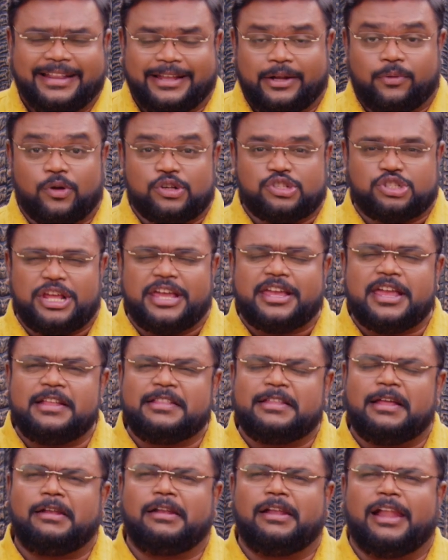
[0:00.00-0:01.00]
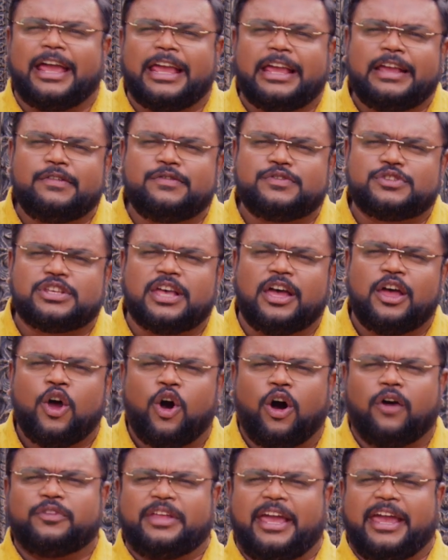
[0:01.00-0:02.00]
that was taking the lives
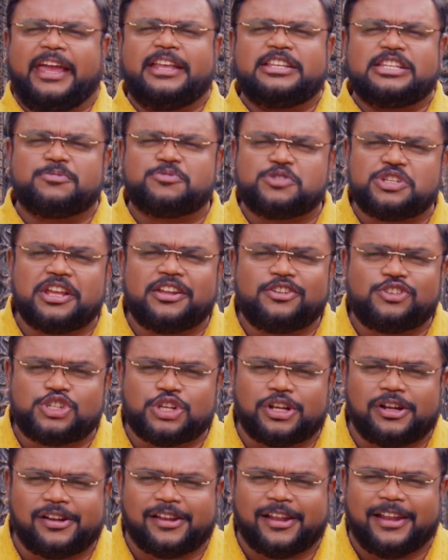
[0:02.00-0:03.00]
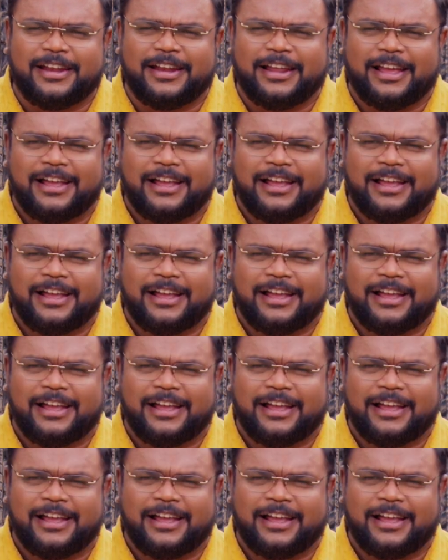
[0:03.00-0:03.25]
of the Egyptian children,